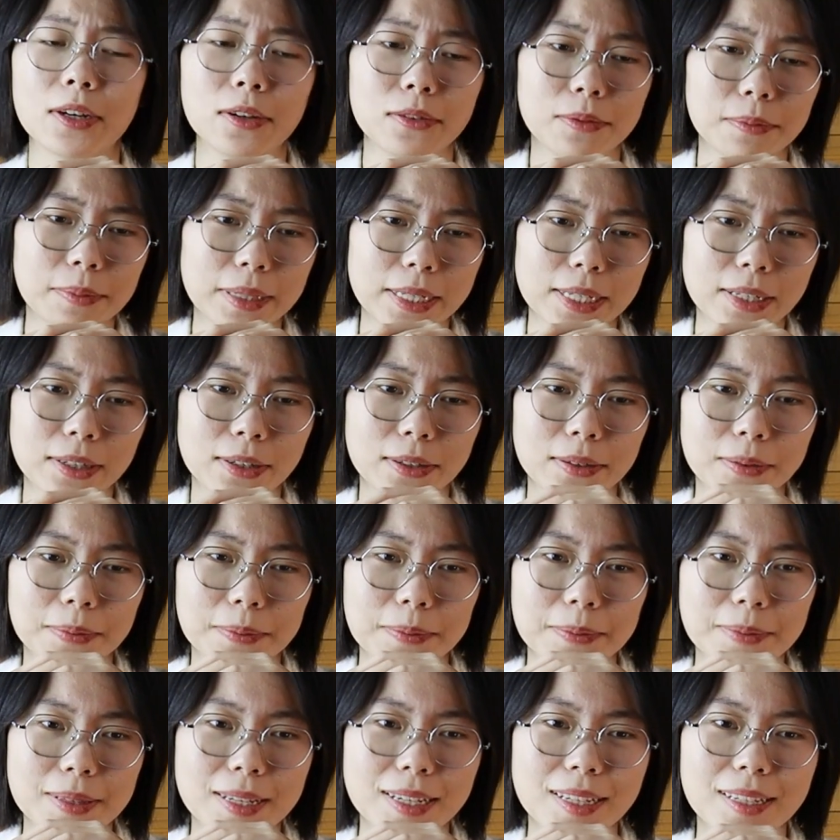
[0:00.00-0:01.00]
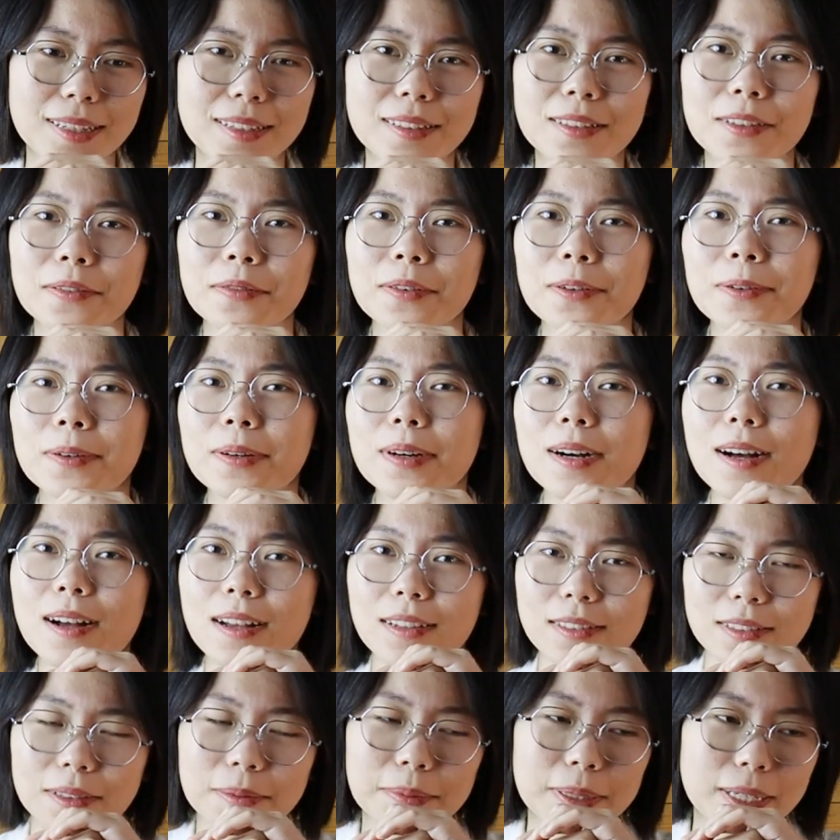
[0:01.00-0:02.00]
CodeMiko, the interviewer
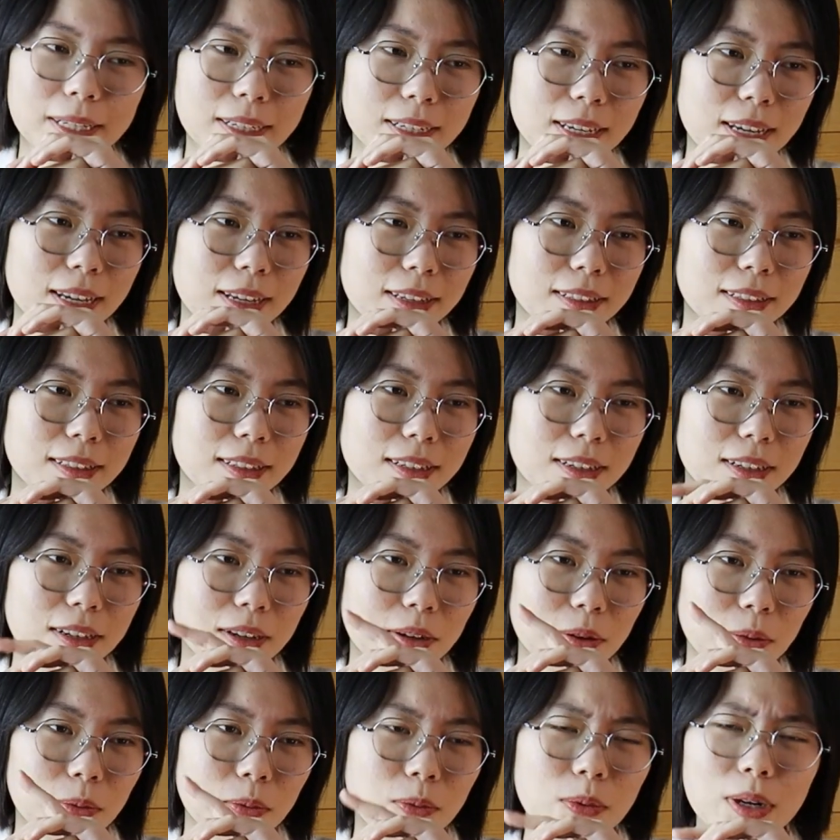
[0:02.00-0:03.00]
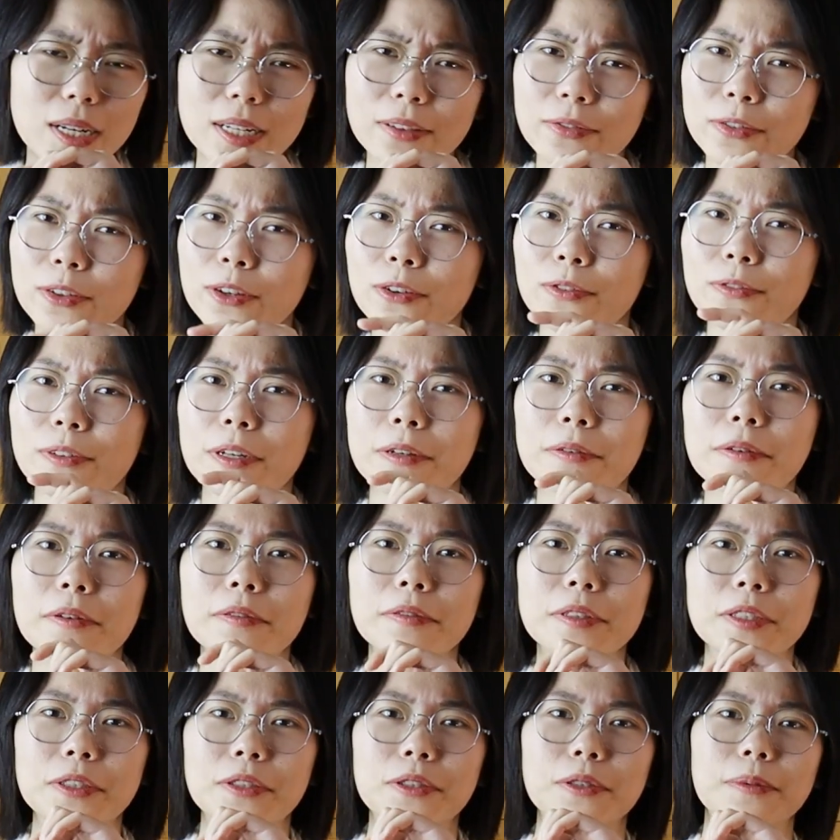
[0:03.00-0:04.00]
asked me again, what if your favorite
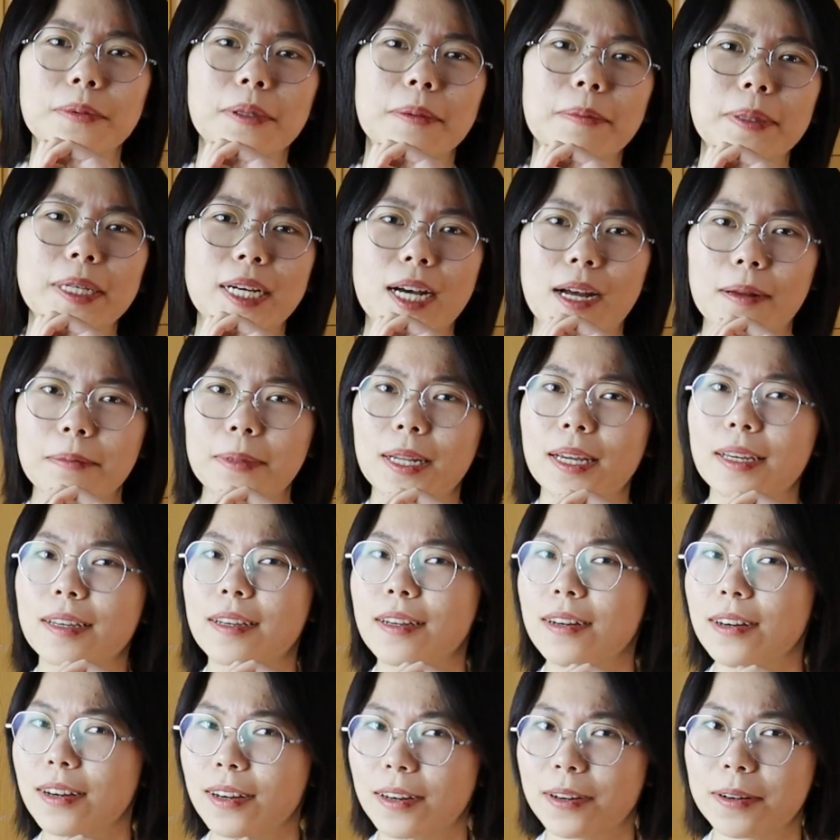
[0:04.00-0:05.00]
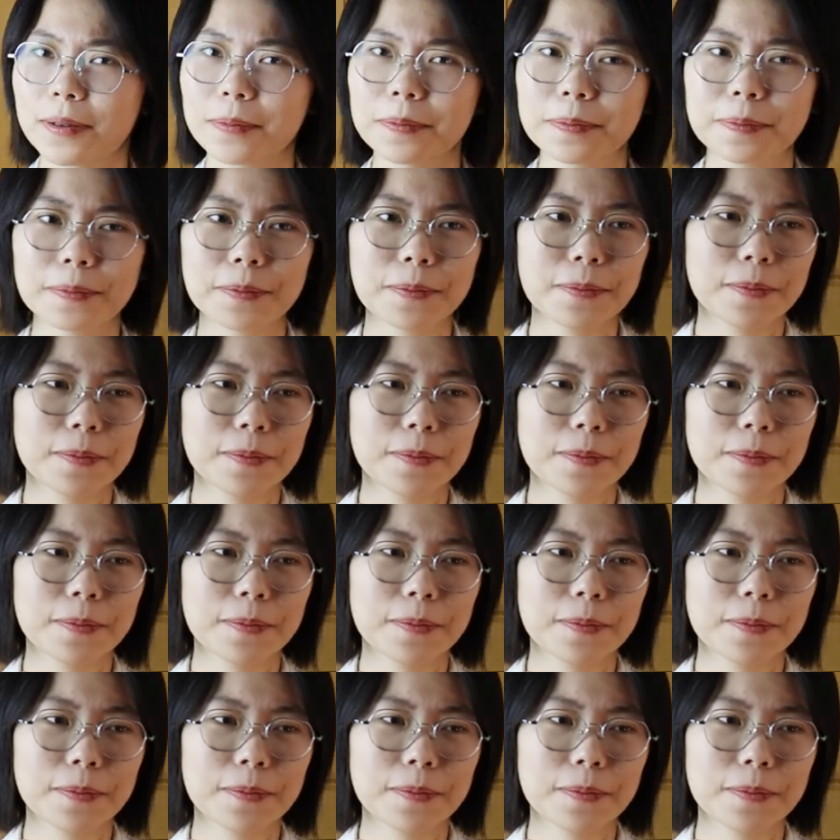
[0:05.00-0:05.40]
VTuber become like her?